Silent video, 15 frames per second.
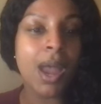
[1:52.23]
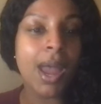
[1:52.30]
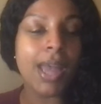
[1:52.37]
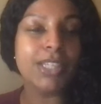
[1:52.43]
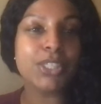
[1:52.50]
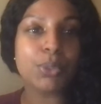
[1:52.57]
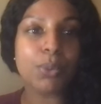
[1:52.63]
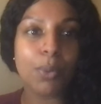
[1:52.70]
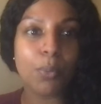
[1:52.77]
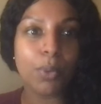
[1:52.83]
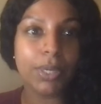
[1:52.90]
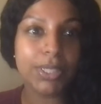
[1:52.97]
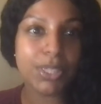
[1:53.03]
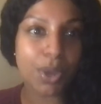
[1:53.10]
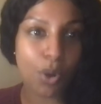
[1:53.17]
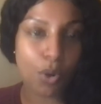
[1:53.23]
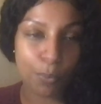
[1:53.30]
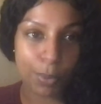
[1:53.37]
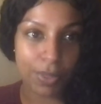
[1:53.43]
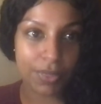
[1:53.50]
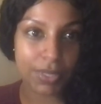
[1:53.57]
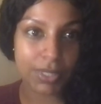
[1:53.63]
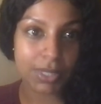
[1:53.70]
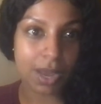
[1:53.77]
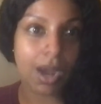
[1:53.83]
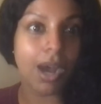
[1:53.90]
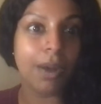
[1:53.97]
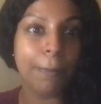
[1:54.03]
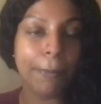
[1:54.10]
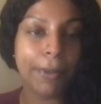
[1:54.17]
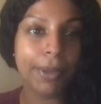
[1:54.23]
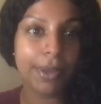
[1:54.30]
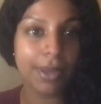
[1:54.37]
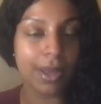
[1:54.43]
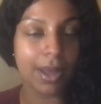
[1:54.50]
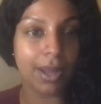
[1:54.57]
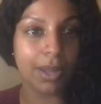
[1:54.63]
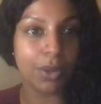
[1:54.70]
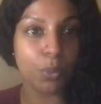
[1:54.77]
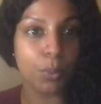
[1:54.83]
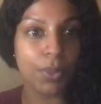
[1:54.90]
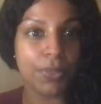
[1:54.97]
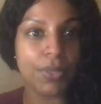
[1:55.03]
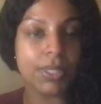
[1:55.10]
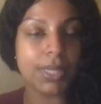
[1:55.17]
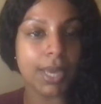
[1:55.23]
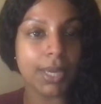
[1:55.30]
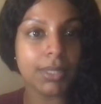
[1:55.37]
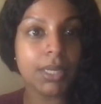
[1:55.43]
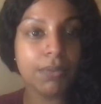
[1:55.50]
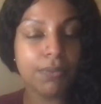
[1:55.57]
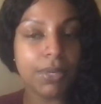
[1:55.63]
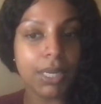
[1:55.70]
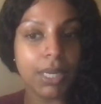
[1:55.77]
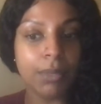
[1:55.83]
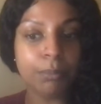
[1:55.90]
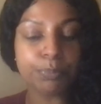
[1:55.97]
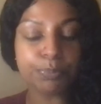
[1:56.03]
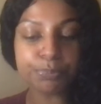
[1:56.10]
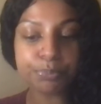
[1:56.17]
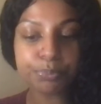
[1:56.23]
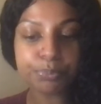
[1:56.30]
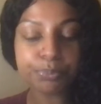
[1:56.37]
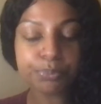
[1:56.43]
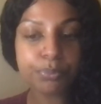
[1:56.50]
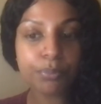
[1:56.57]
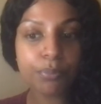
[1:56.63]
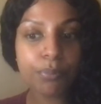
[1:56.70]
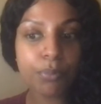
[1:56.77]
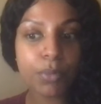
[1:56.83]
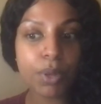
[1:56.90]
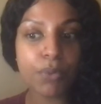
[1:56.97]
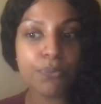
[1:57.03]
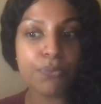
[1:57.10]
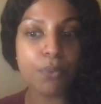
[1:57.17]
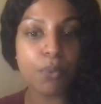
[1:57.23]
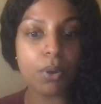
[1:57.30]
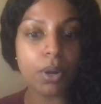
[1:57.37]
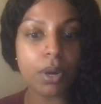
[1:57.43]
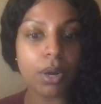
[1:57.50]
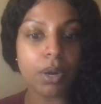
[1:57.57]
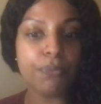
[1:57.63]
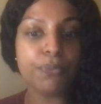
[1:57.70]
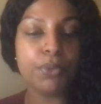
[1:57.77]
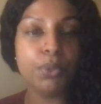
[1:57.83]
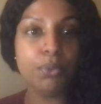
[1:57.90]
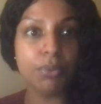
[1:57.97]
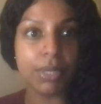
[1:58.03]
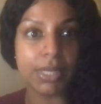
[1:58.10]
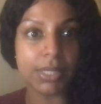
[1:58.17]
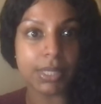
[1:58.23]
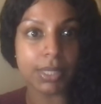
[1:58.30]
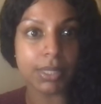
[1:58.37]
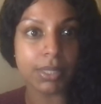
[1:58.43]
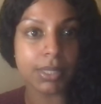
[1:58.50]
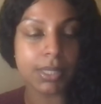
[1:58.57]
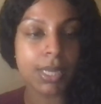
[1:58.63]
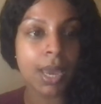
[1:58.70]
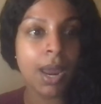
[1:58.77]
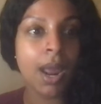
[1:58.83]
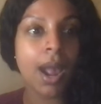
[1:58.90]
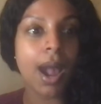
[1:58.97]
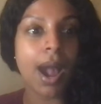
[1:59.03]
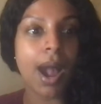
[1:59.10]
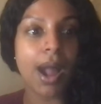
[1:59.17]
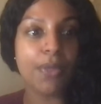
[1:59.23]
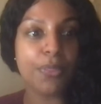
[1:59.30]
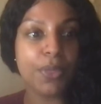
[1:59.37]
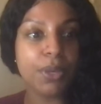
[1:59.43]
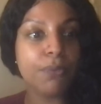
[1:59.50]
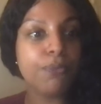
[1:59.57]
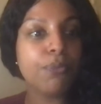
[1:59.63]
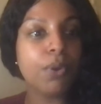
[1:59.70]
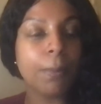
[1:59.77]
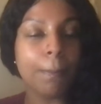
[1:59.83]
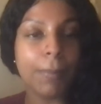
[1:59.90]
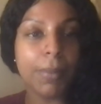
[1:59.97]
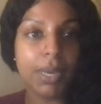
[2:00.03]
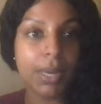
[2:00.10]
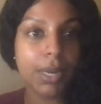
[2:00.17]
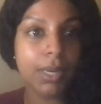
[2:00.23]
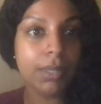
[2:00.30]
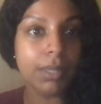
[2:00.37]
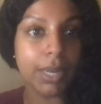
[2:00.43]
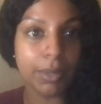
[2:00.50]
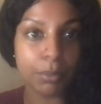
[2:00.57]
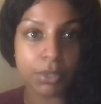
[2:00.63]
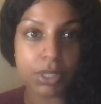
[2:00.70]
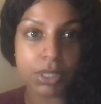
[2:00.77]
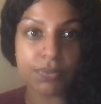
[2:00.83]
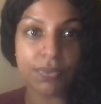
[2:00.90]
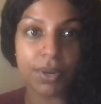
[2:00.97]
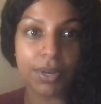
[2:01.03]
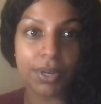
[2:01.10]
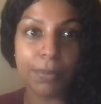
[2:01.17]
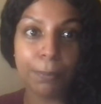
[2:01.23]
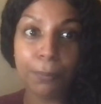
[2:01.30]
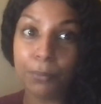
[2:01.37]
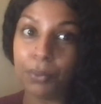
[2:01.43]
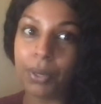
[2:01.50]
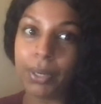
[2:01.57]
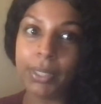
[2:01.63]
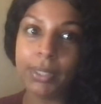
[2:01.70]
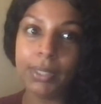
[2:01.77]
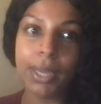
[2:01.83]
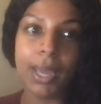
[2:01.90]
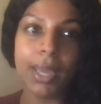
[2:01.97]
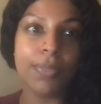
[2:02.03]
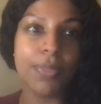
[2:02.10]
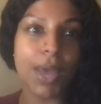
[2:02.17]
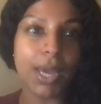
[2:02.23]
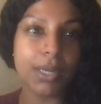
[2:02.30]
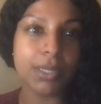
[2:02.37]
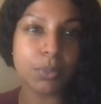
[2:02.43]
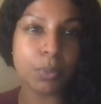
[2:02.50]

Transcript: And so I wanted to open this up with this activity for a few reasons. I think for me, language is very important, and that is